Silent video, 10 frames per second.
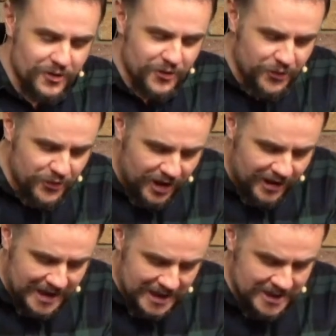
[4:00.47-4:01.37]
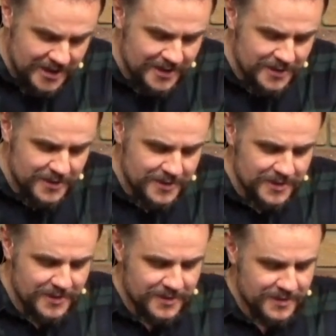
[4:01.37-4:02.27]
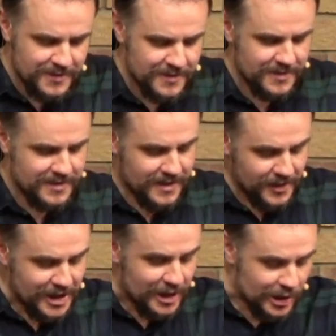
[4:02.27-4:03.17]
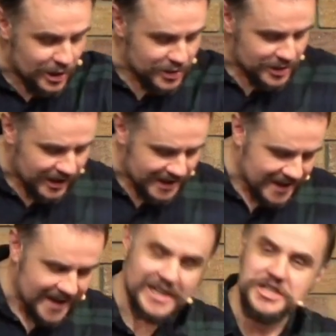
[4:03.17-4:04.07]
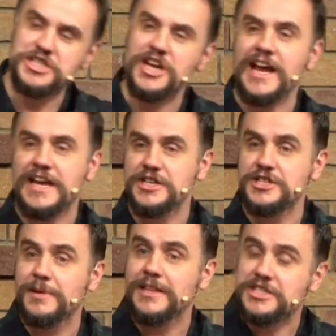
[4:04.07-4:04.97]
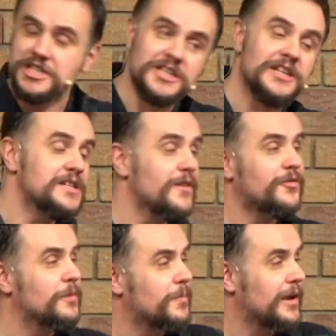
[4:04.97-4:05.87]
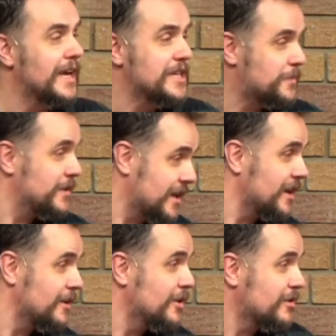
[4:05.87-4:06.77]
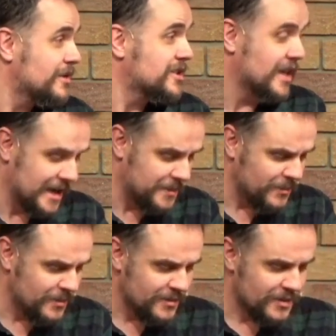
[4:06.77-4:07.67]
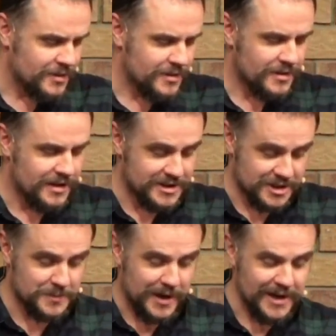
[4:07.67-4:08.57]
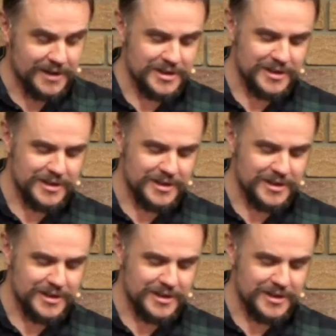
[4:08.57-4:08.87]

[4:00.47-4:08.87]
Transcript: fine. Nothing looked like it had changed. I mean, they're just in a different place, but they kind of look the same, I suspect.